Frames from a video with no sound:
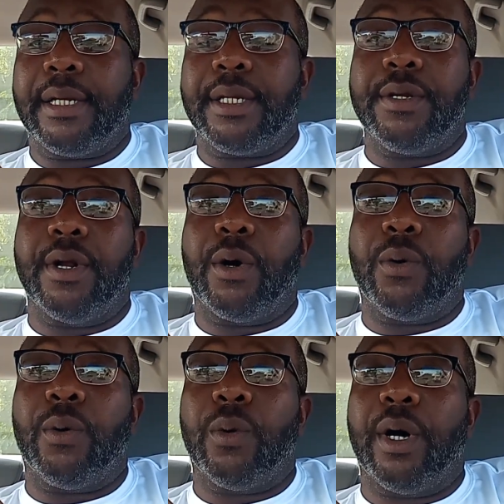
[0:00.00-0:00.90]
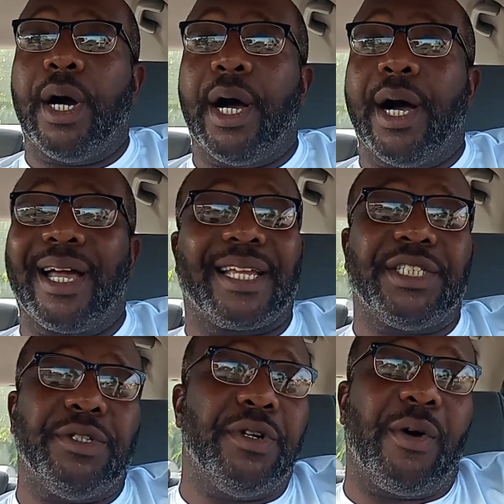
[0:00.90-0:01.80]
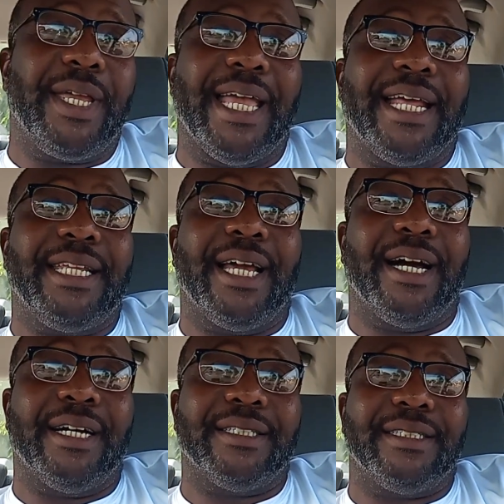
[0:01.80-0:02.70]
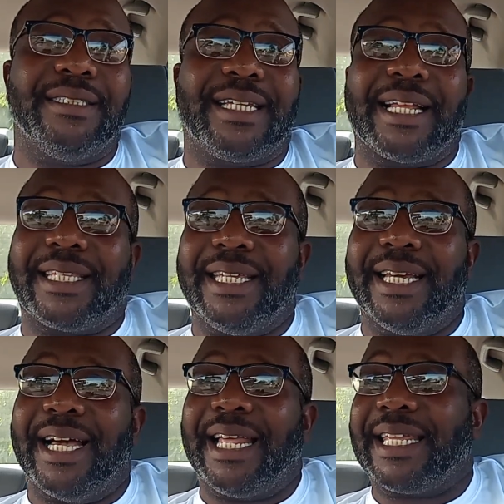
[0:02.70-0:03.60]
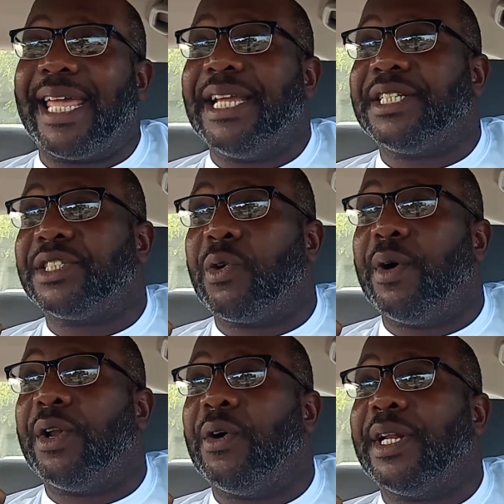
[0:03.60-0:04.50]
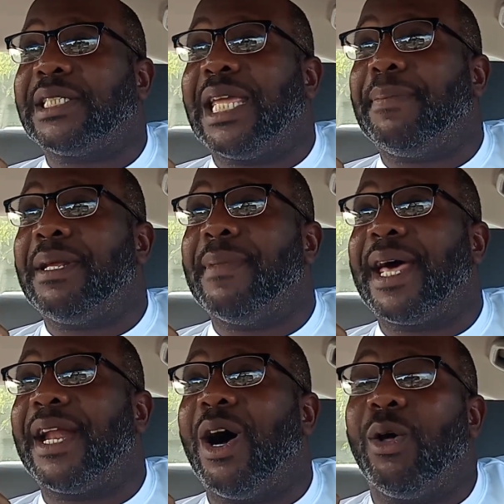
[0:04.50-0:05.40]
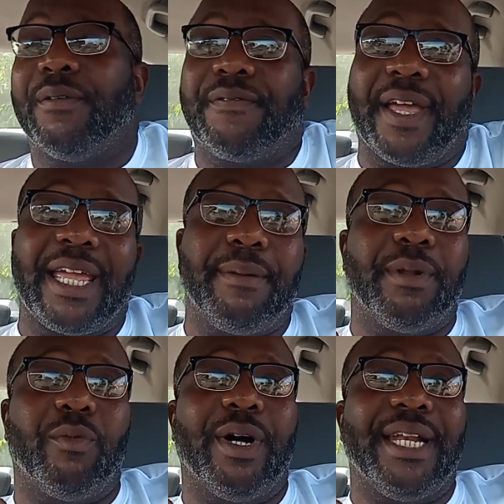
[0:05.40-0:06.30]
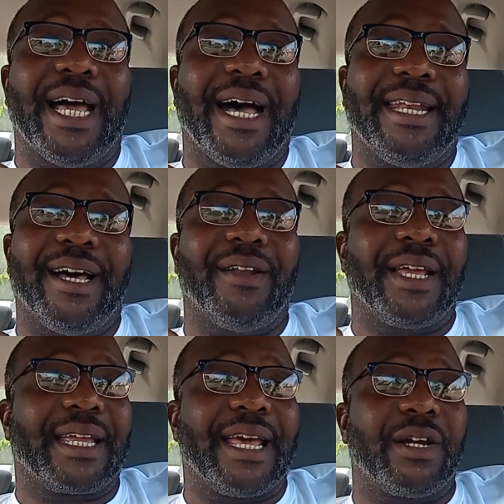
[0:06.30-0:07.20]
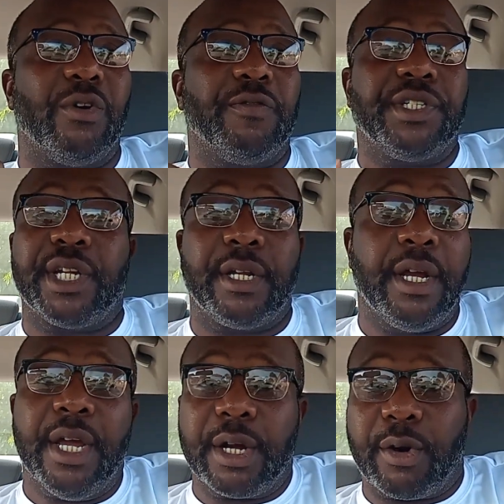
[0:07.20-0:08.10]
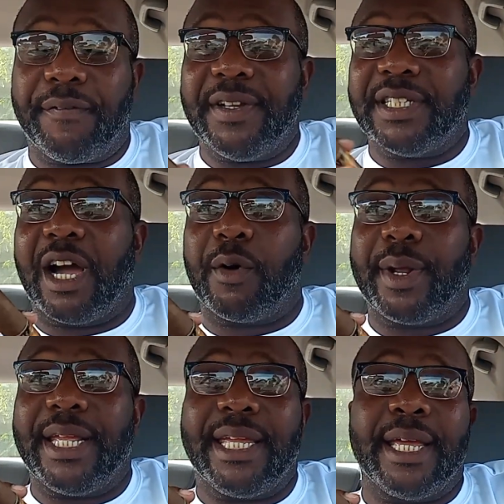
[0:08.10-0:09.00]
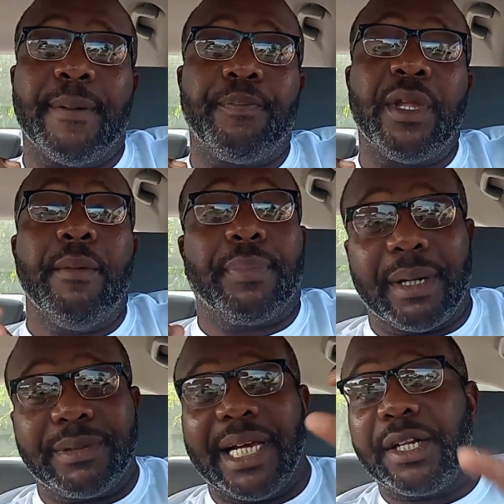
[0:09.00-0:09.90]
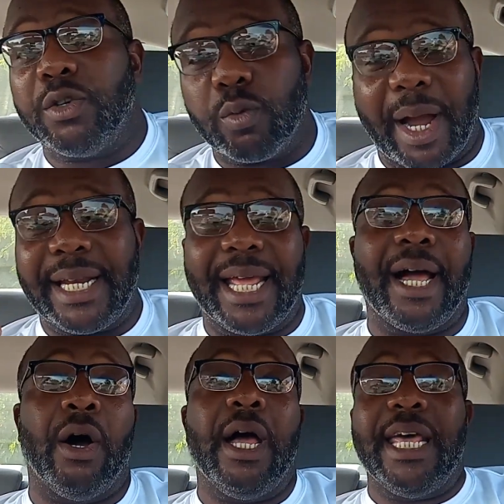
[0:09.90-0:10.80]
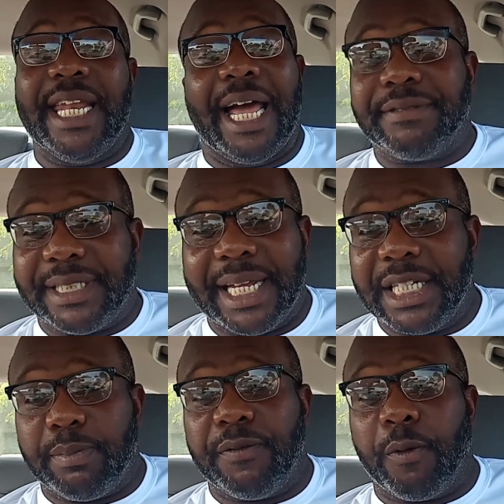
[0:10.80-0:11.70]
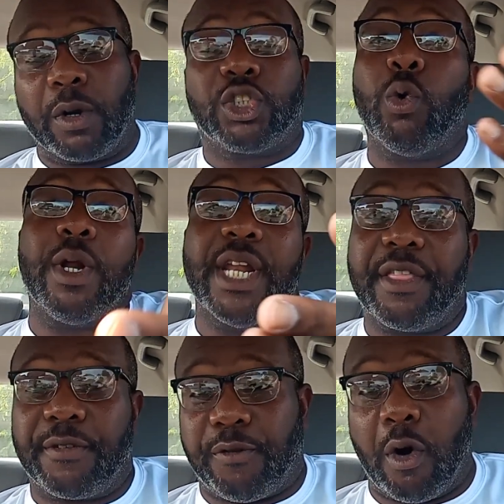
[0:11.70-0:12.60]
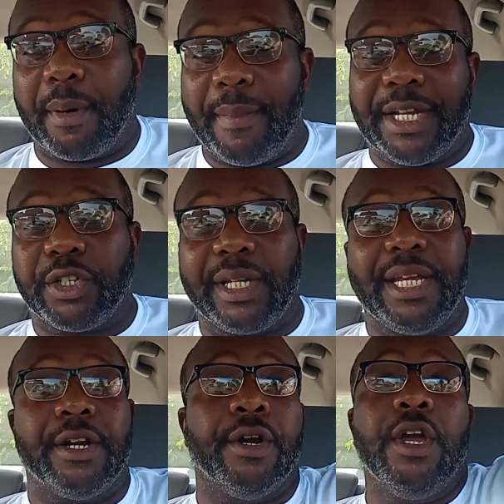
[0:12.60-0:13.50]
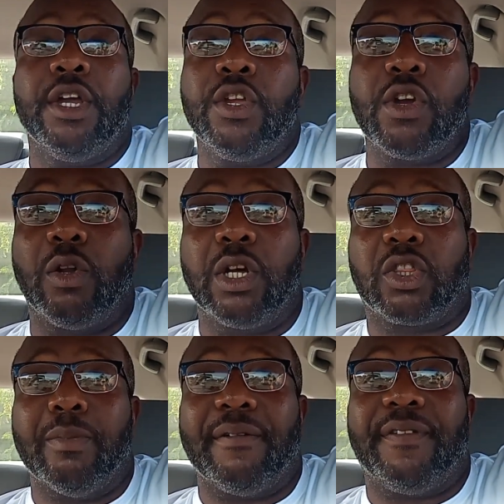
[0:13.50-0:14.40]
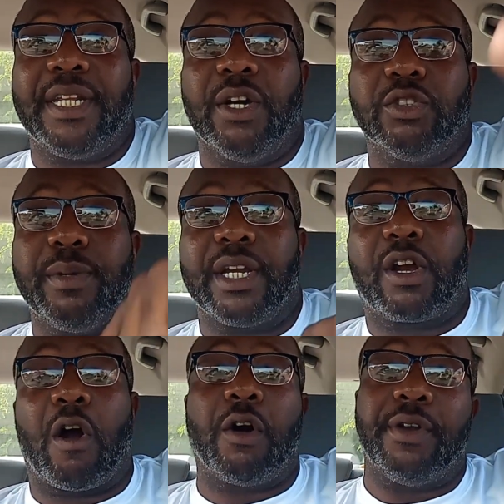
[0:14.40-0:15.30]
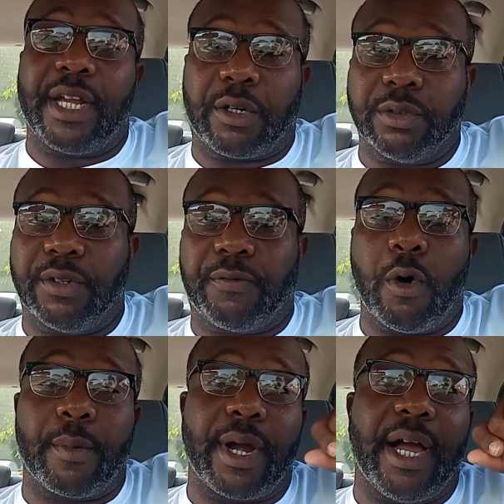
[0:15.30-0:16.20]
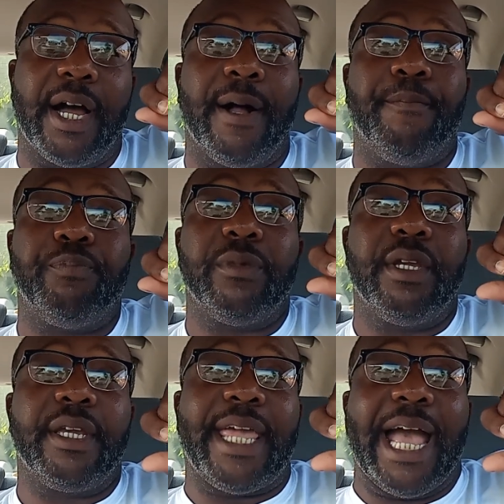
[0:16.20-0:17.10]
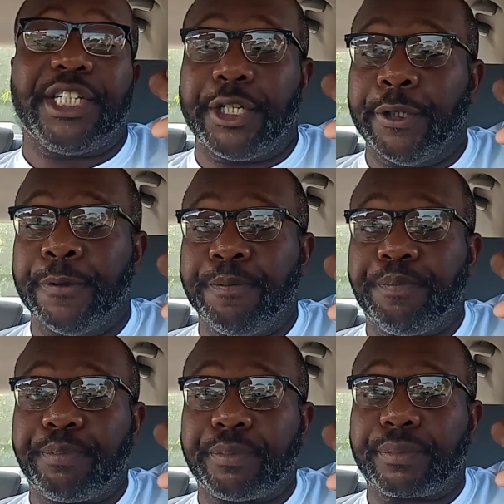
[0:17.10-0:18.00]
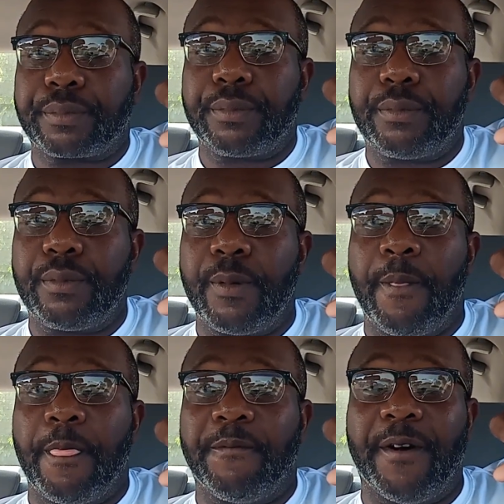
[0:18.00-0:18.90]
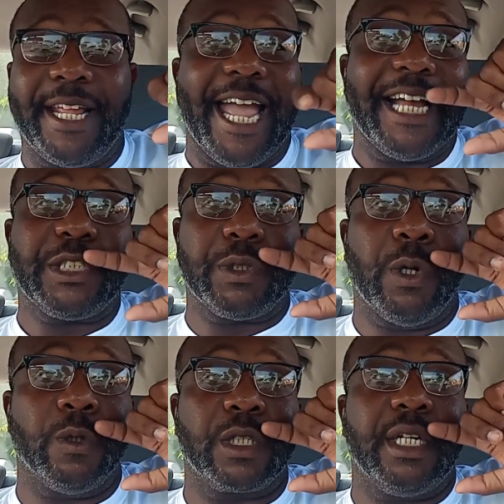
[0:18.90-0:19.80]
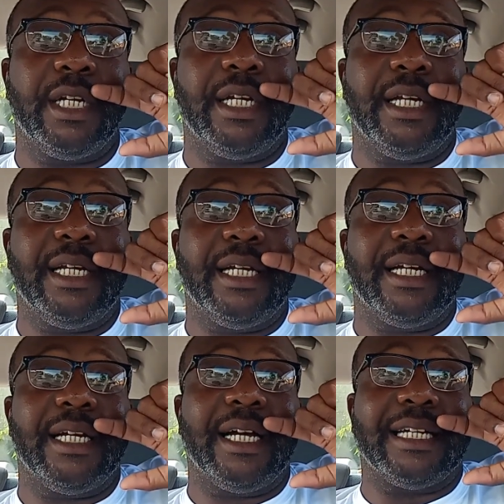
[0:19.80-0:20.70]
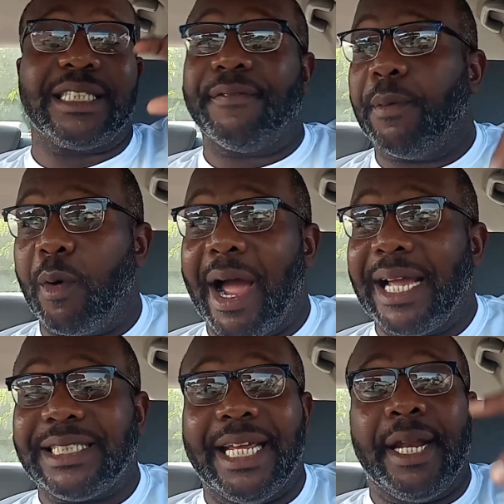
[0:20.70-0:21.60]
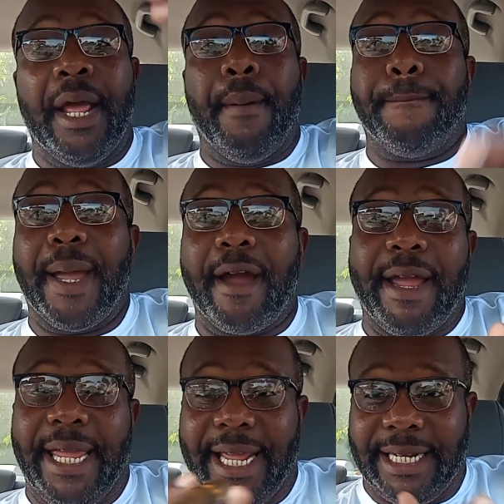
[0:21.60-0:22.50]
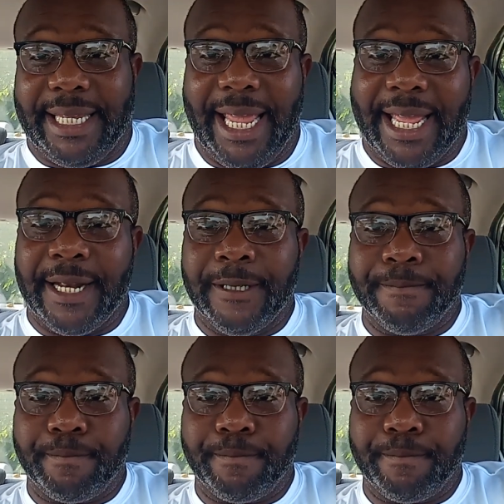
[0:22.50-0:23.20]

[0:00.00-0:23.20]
because he had he's got the allegations going on that's keeping him out of the Hall of Fame and whatnot and all that kind of goofy shit. Griffey's already in, but I'm telling you right now, and I've said this before to another former major leaguer. You can go look through my videos. Me and Carl Nichols, the former catcher for the Astros. I said, from where I said, Barry and Ken